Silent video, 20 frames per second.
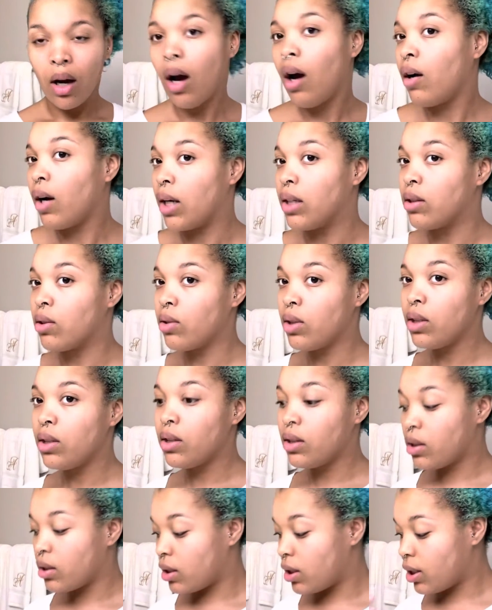Okay, so this
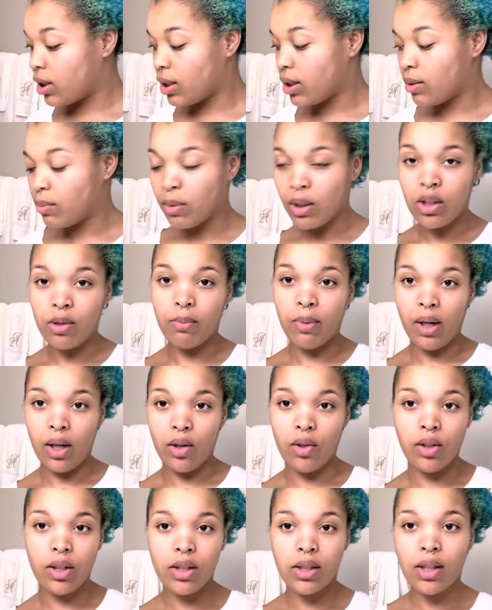is this is much
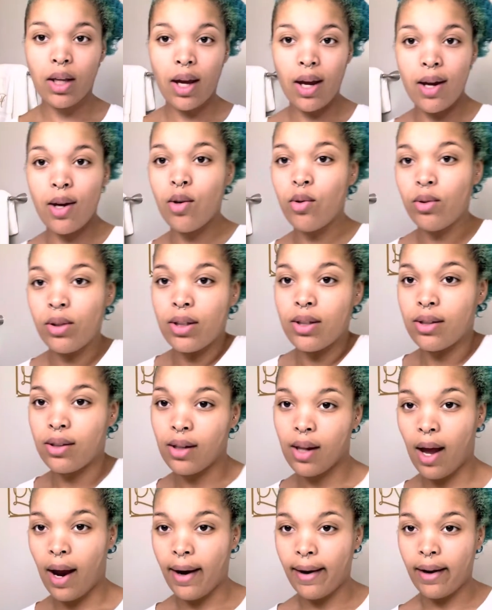better. This angle, this
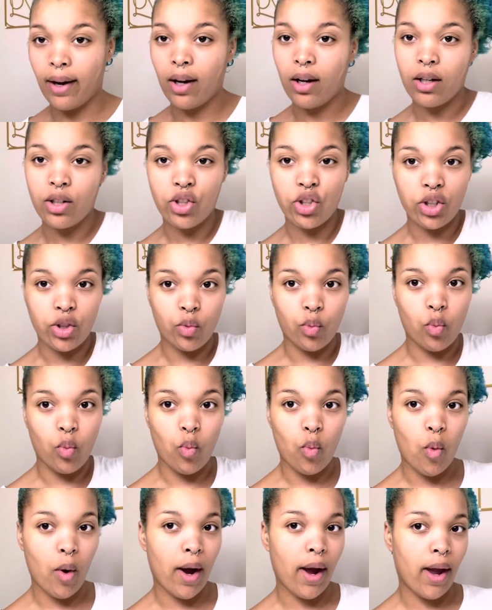lighting is just
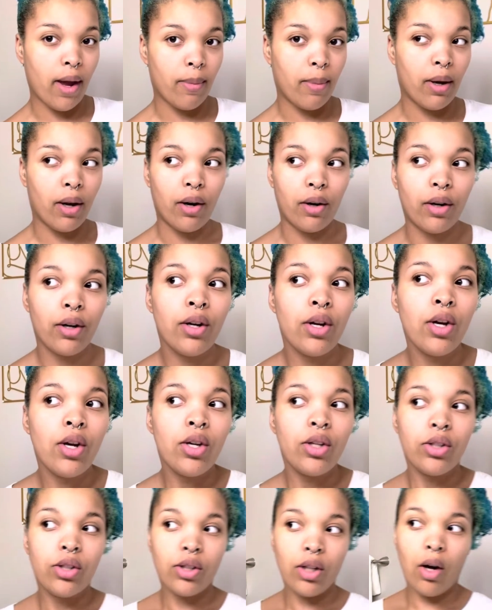way better.
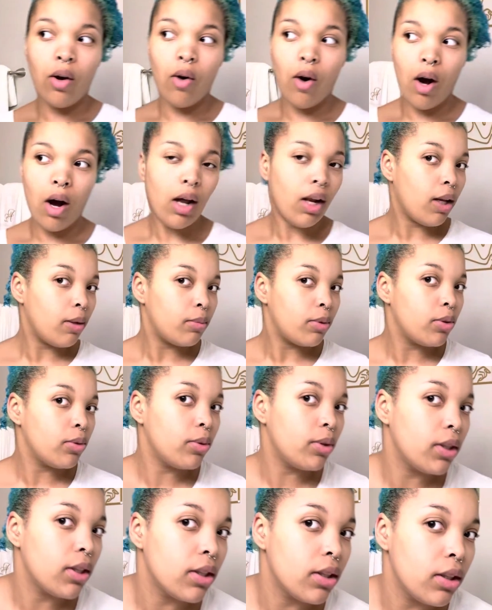So all I'm
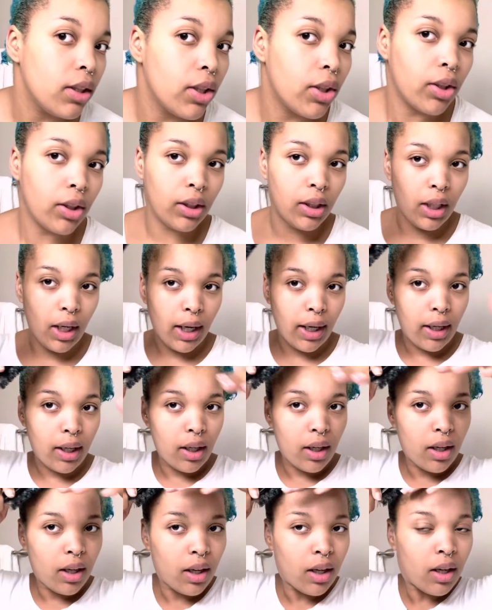doing is literally like
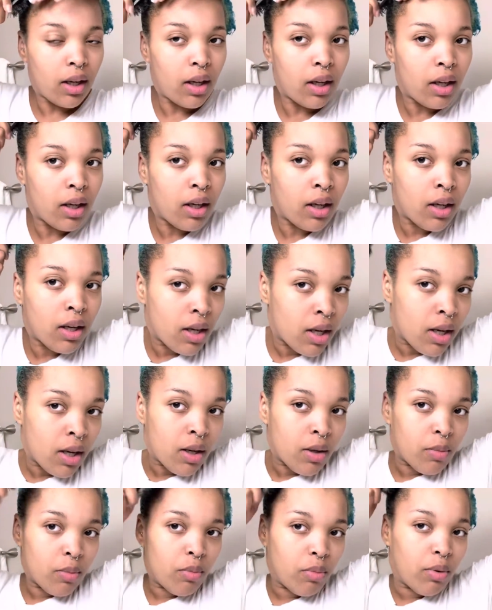
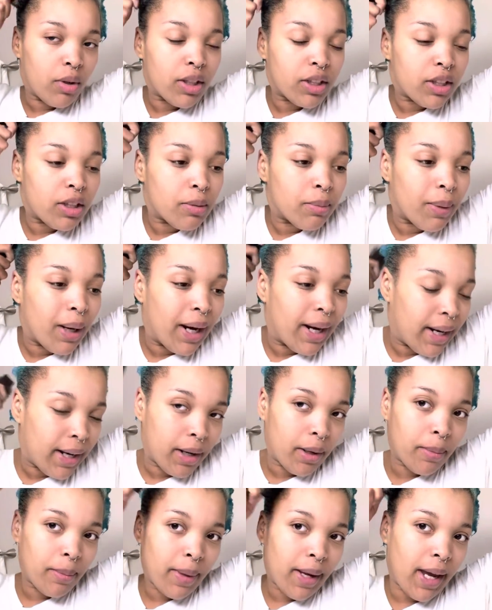brushing my
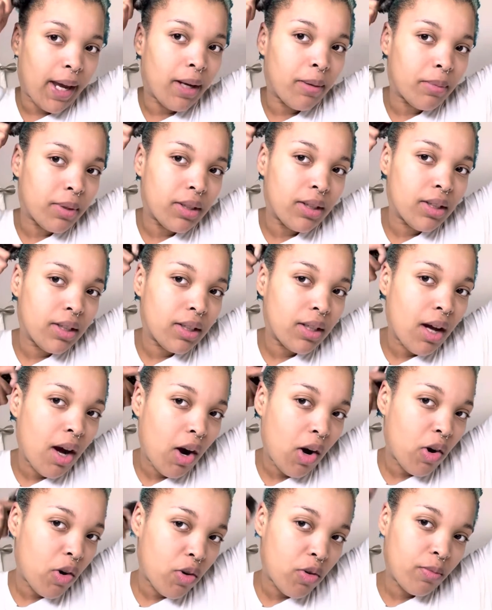hair back, but this
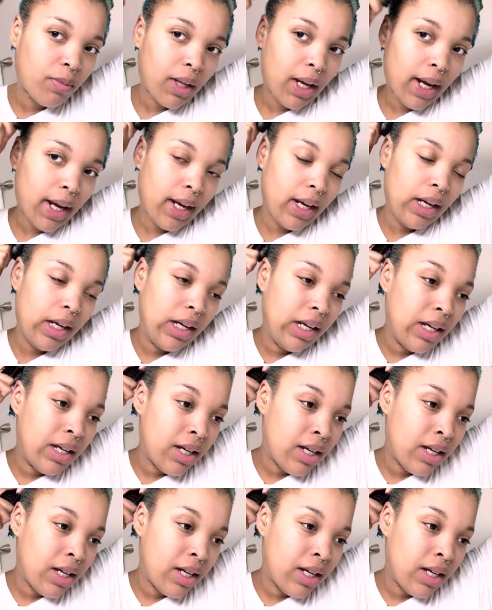comb, like